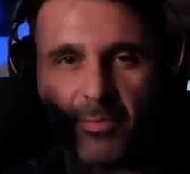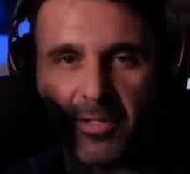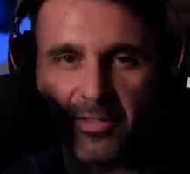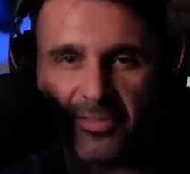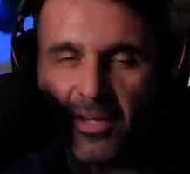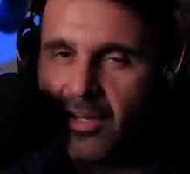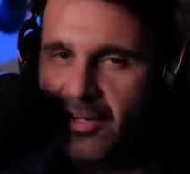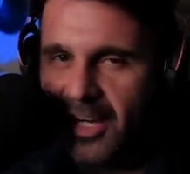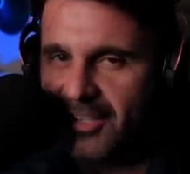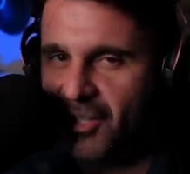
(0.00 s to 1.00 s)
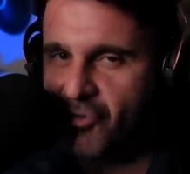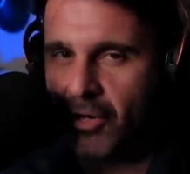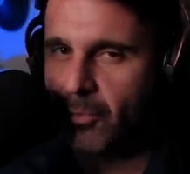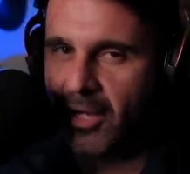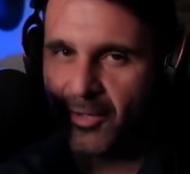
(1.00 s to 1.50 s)
because I teach
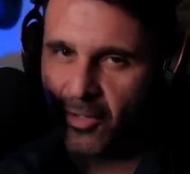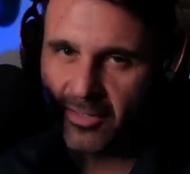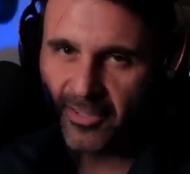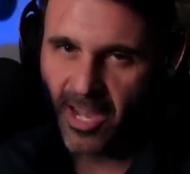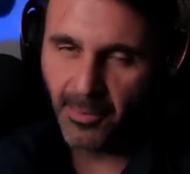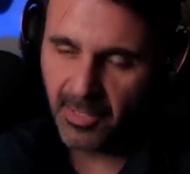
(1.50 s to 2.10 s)
drumline all the time.